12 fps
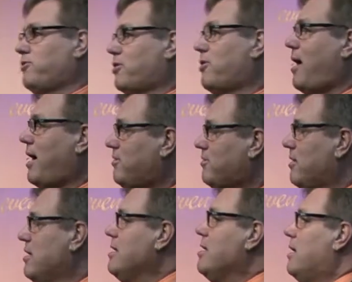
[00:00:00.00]
of Christ
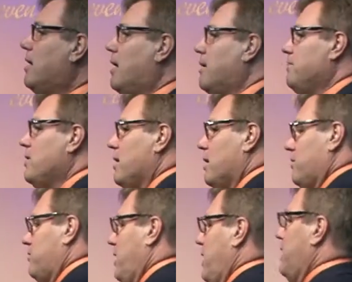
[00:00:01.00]

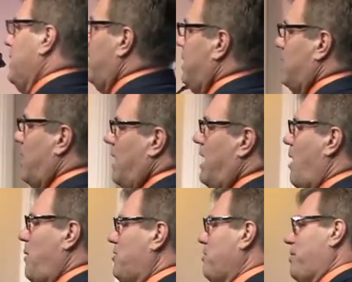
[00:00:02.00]
because um, he, he, he
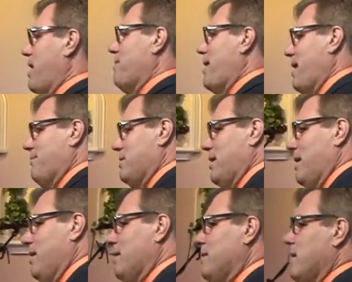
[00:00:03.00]
always complained about everything.
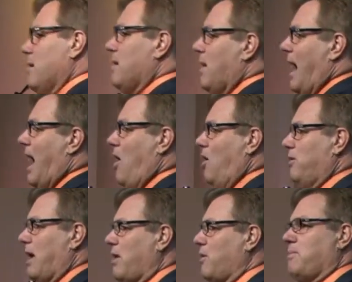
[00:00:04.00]
I heard it.
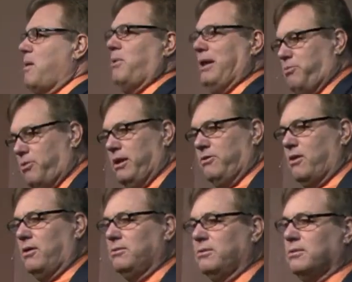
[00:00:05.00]
I don't even remember what he preached on.